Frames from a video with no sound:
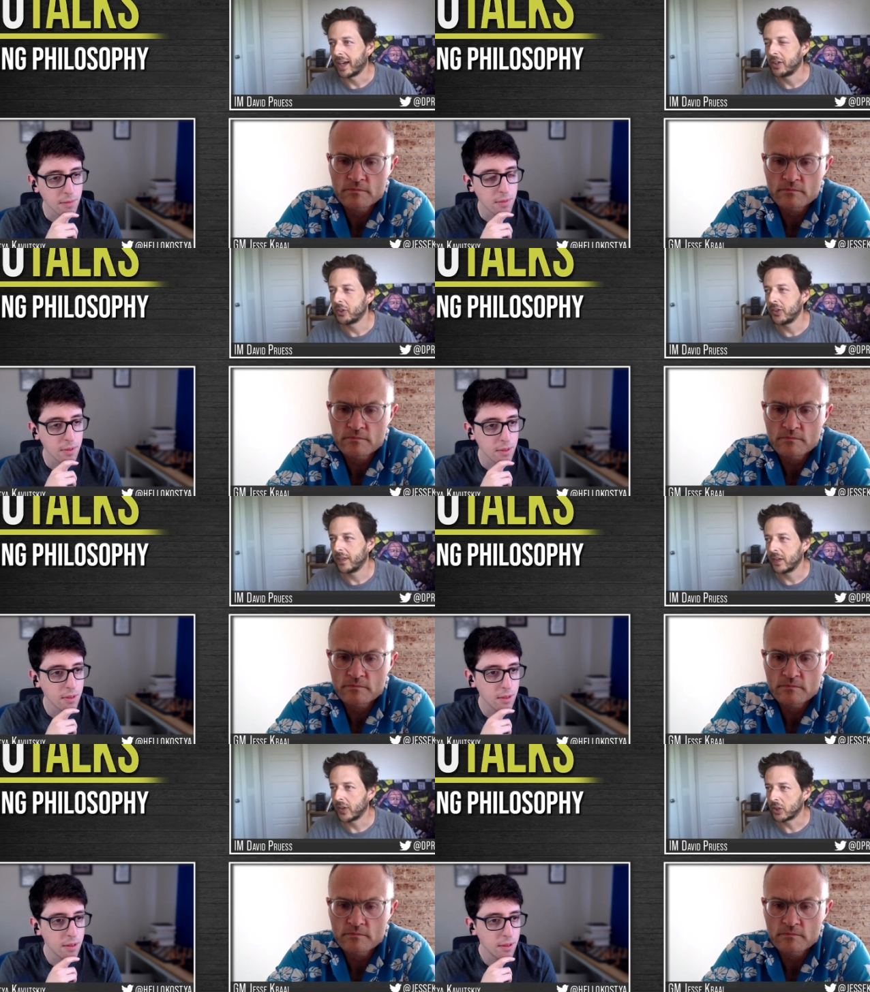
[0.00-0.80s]
Speaker 1: I
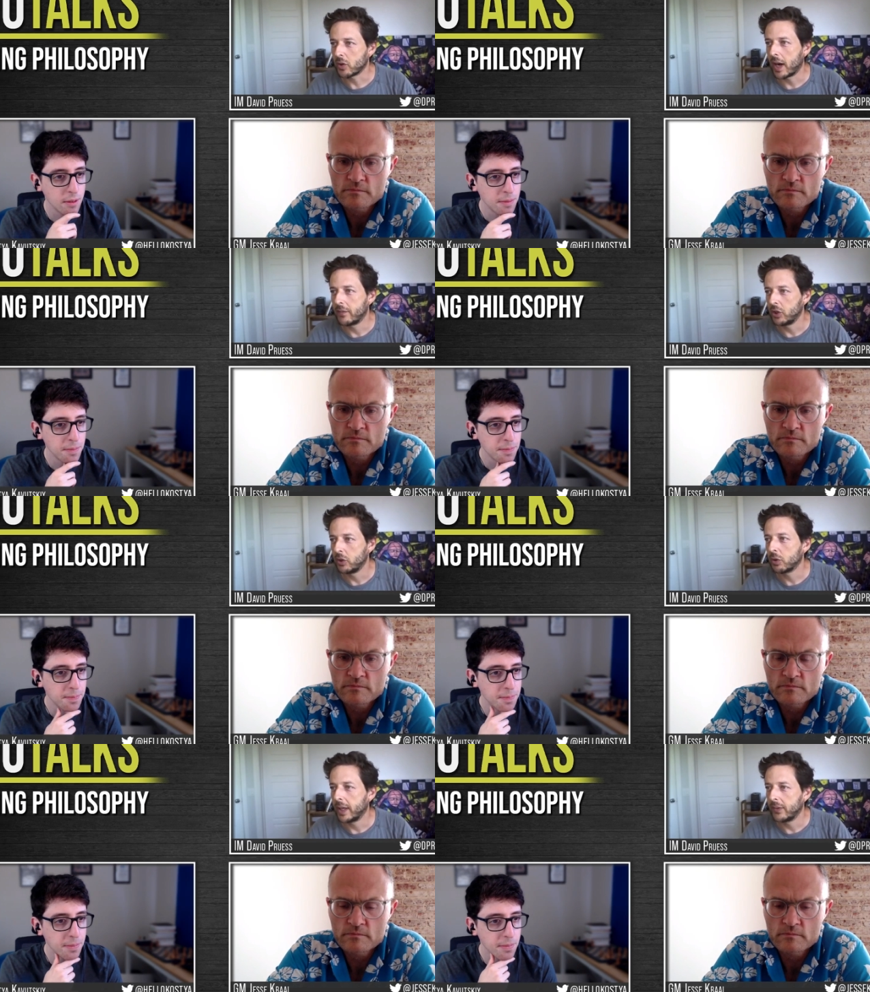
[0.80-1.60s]
understand that it's like driving you
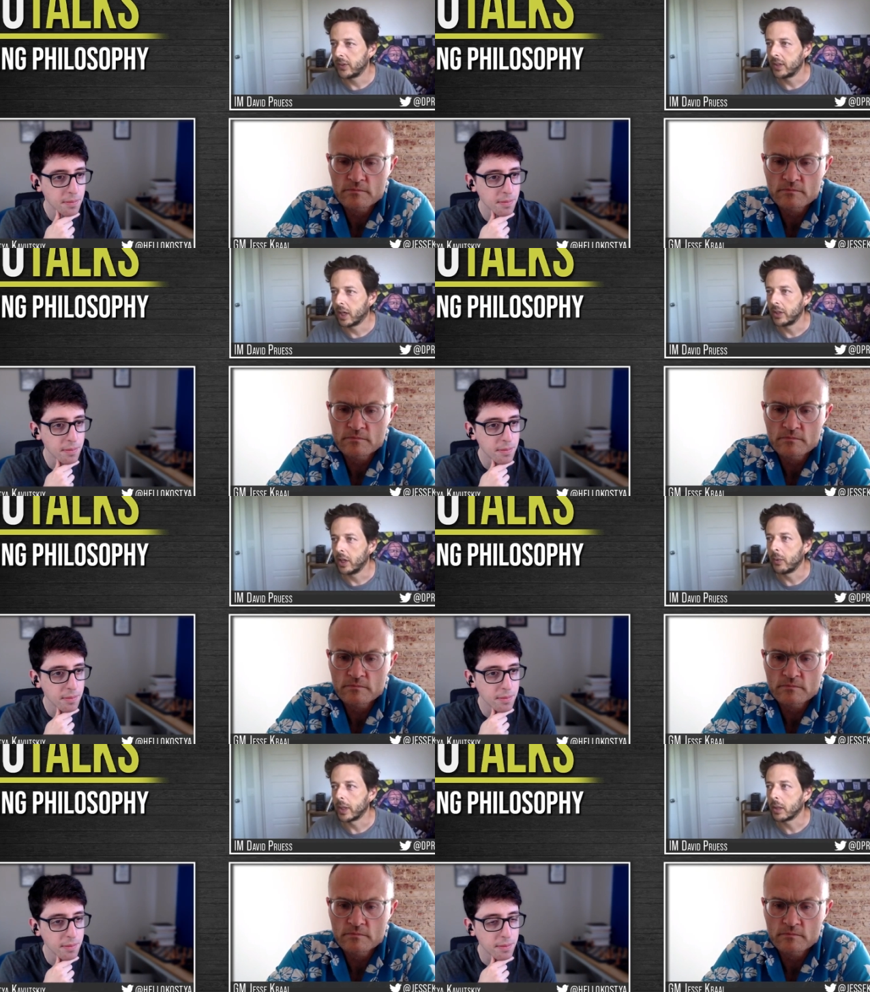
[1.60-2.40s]
crazy not
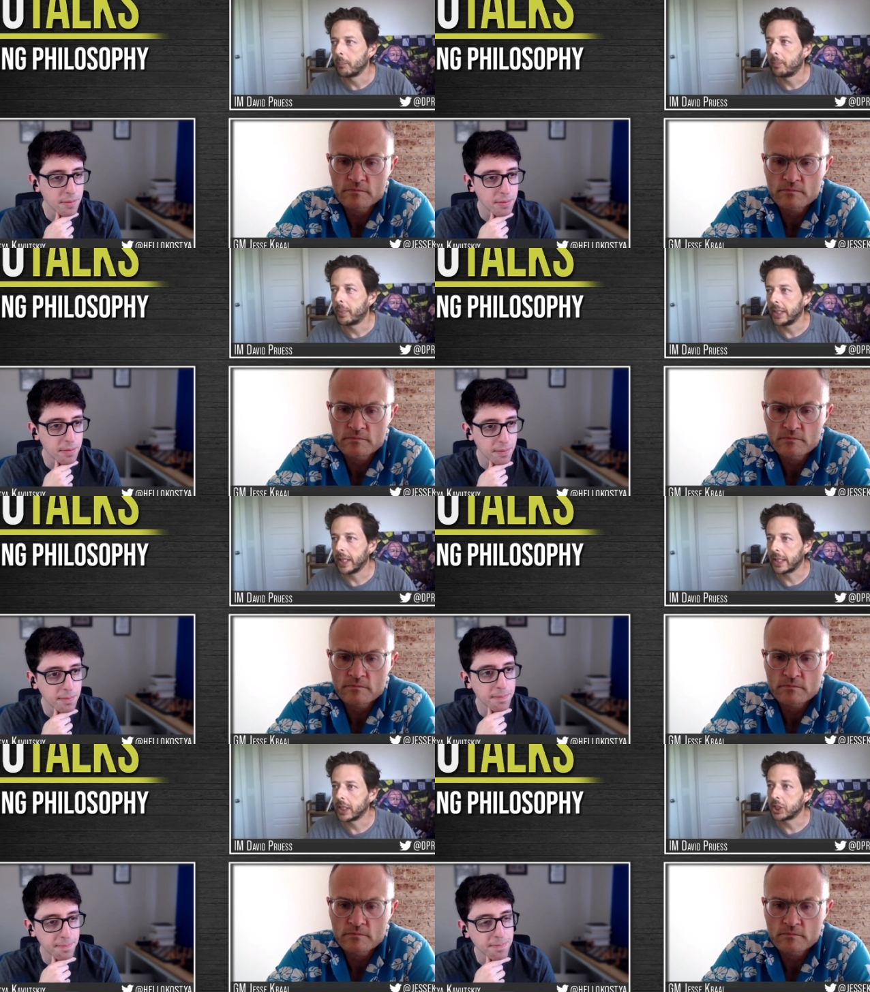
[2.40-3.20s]
knowing, but
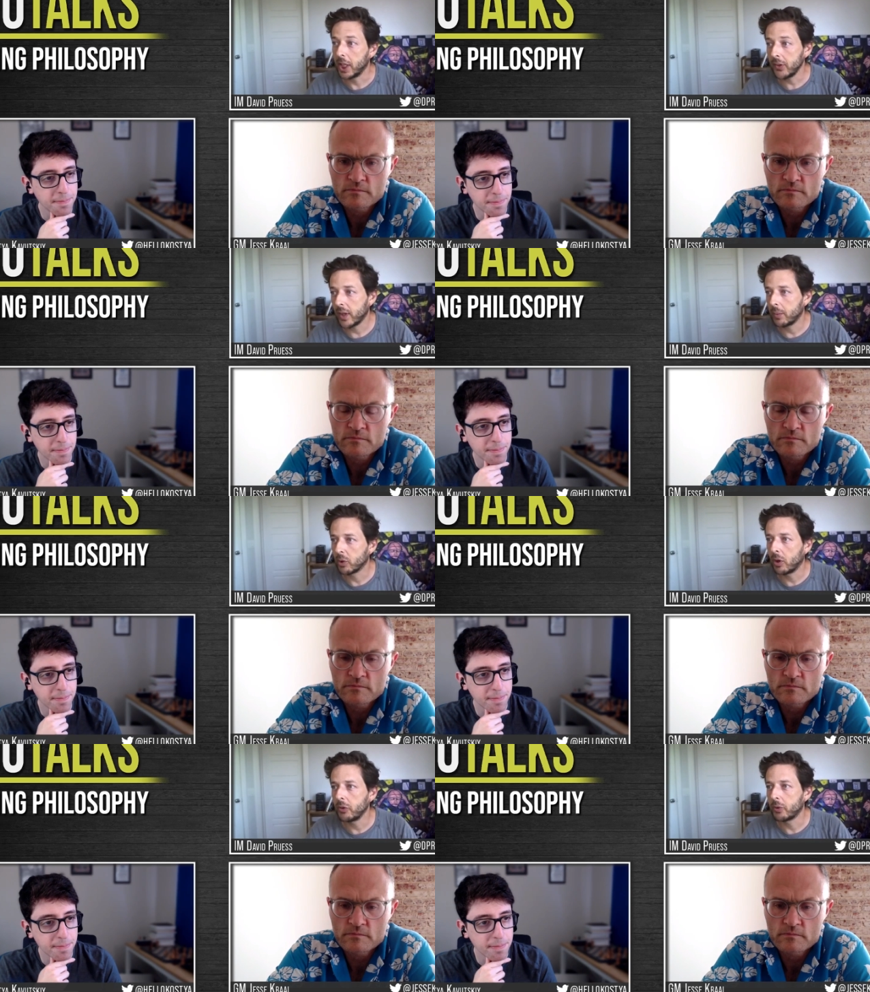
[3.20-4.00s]
like in a chess game,
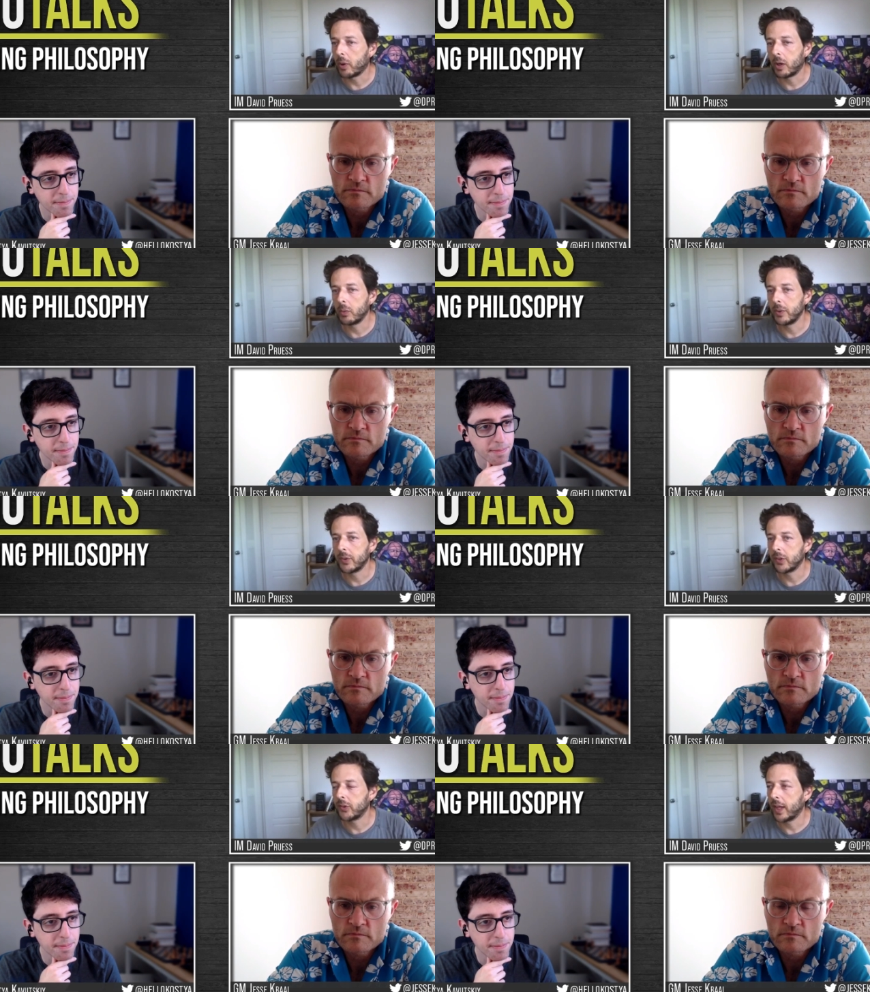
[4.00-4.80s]
you're also always
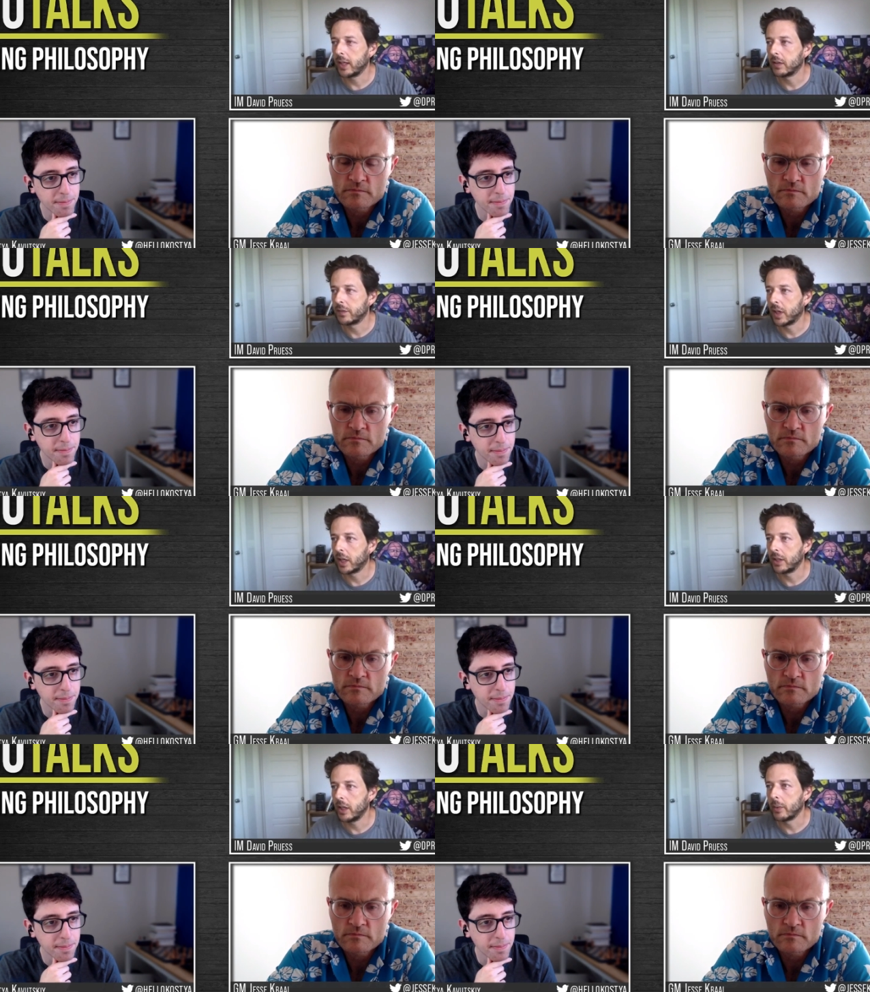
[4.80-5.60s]
in a state of
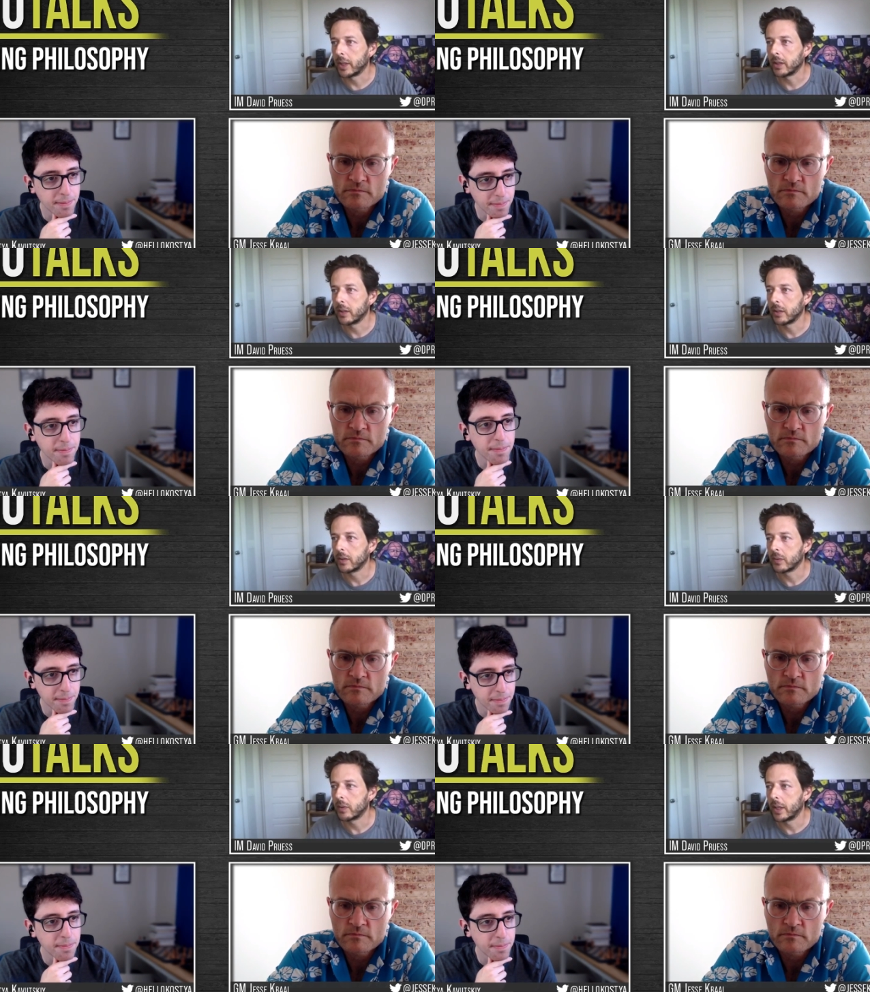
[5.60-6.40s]
not knowing,
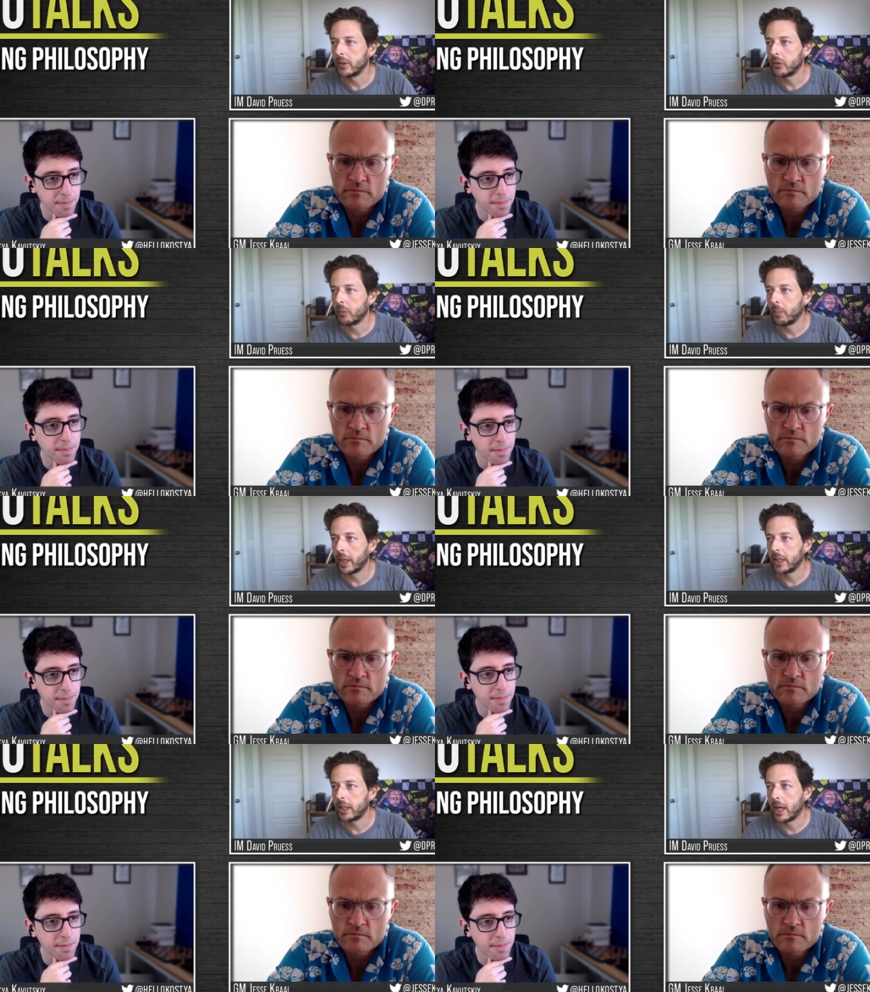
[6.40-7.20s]
right? So
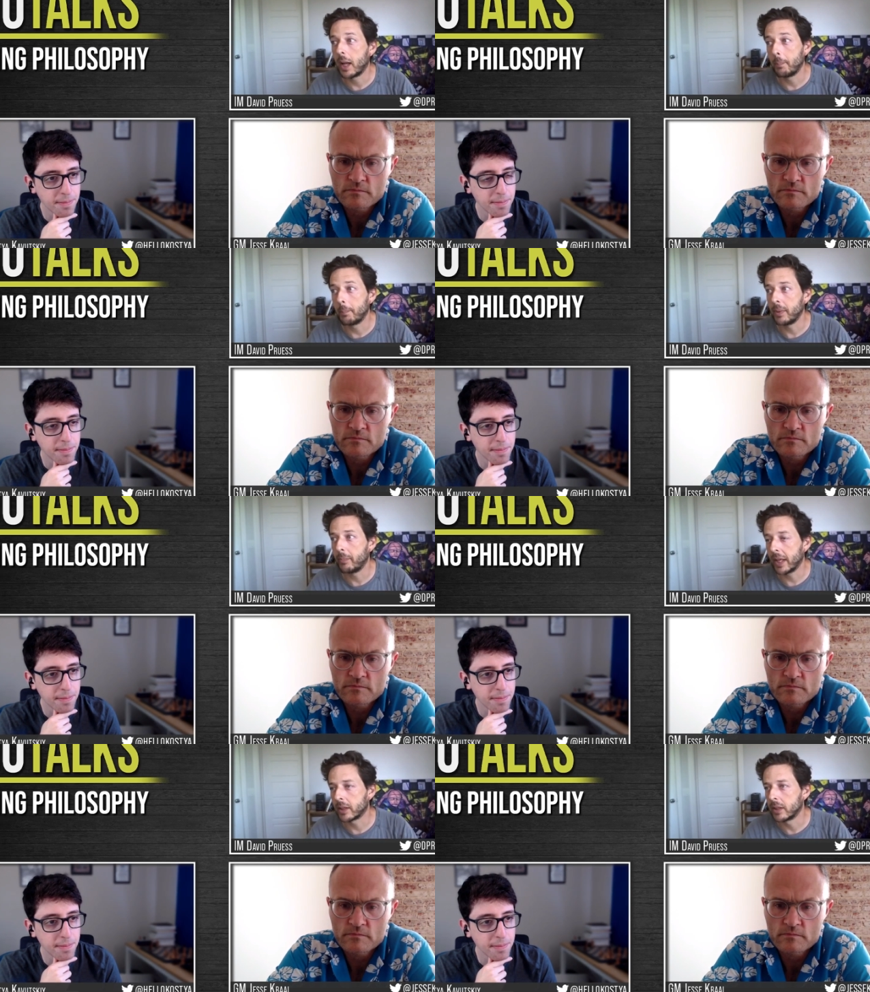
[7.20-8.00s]
might it not be
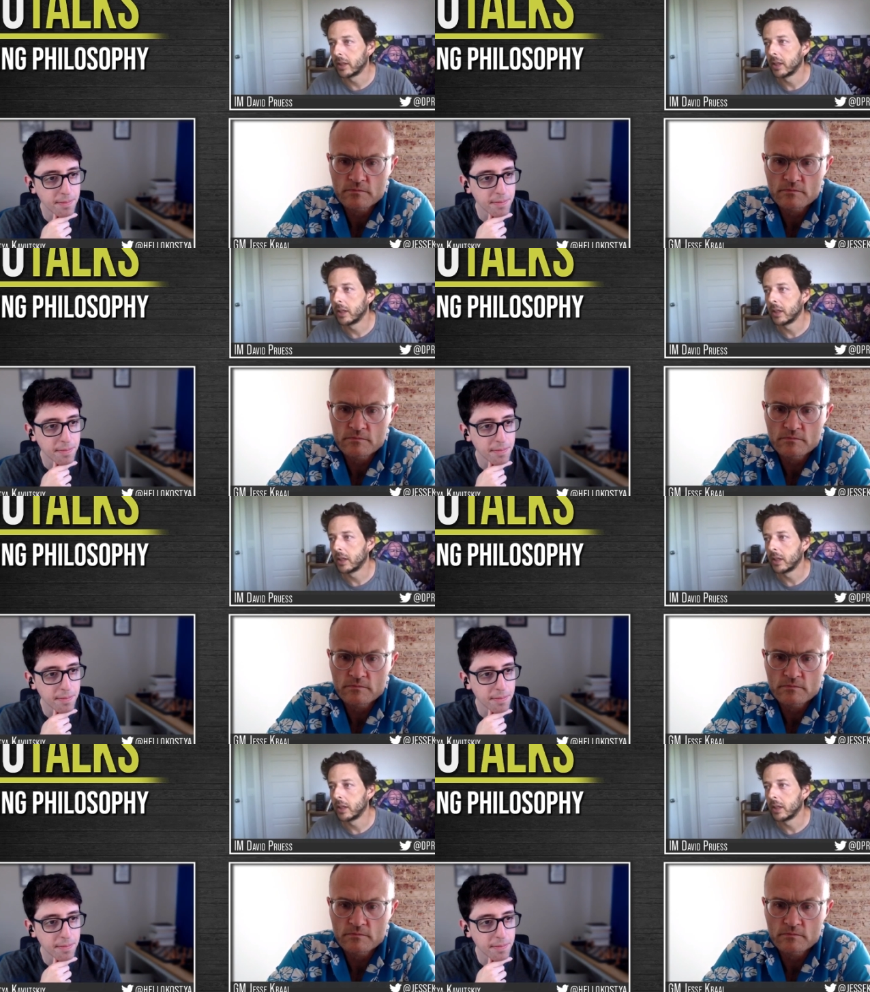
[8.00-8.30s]
better